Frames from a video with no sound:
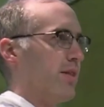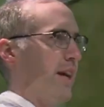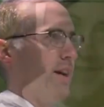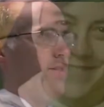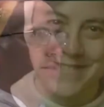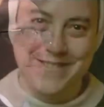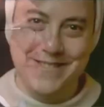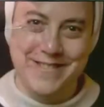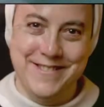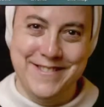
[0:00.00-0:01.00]
religious
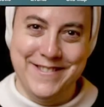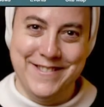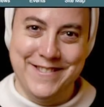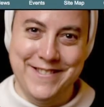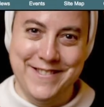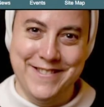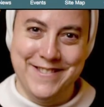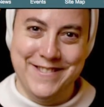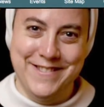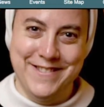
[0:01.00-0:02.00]
life.
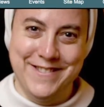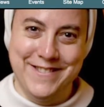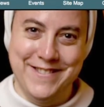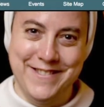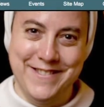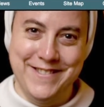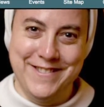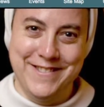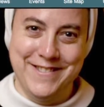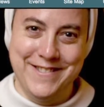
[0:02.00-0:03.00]
One of the best ways to
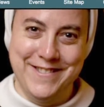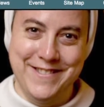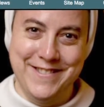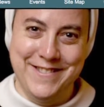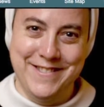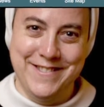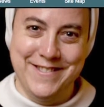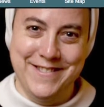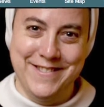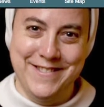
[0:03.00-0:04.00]
do that is just by
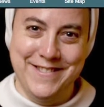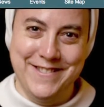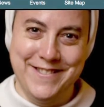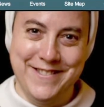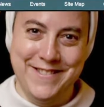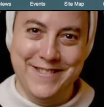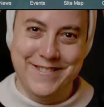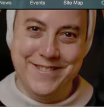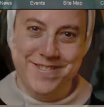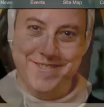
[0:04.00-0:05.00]
encouraging
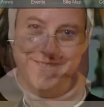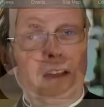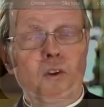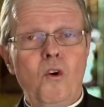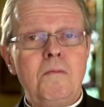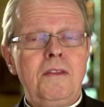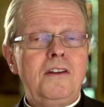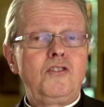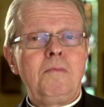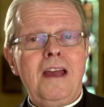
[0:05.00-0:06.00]
a young man or woman
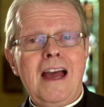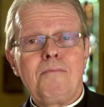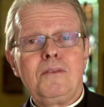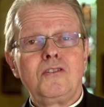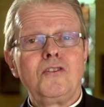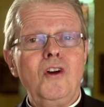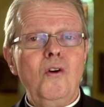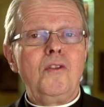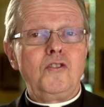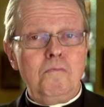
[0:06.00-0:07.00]
that you may happen to
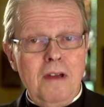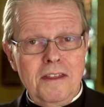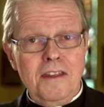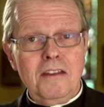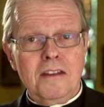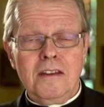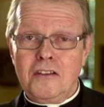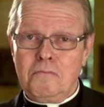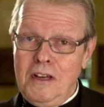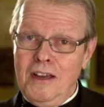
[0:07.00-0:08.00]
know, that you may think
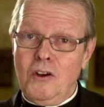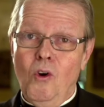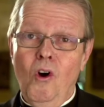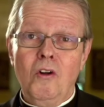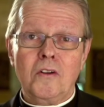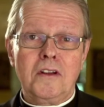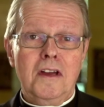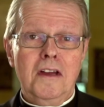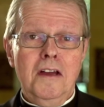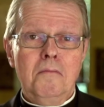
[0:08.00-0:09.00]
is being called.
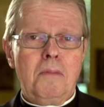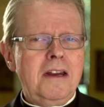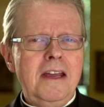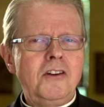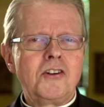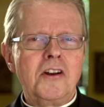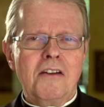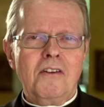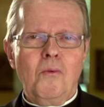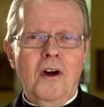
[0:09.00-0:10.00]
But each and
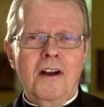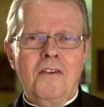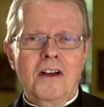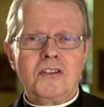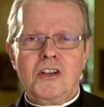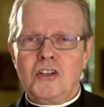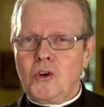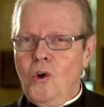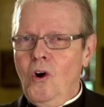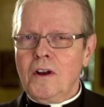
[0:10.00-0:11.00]
every one of us is
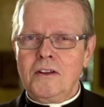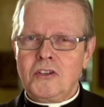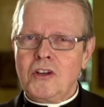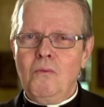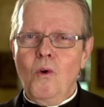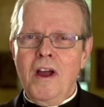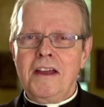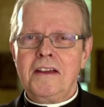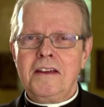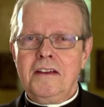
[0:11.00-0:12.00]
called in some
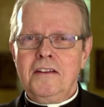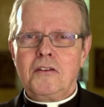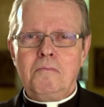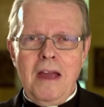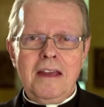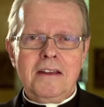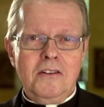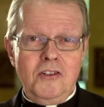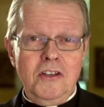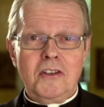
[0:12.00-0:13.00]
way to make
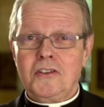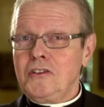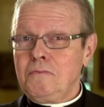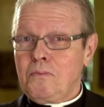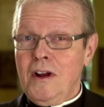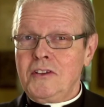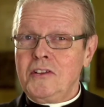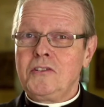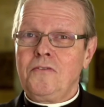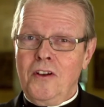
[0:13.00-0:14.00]
Jesus'
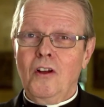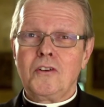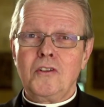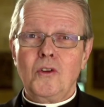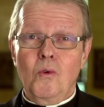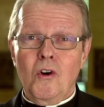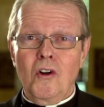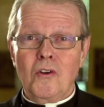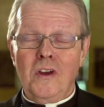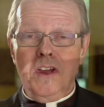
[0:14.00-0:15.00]
presence felt in the world.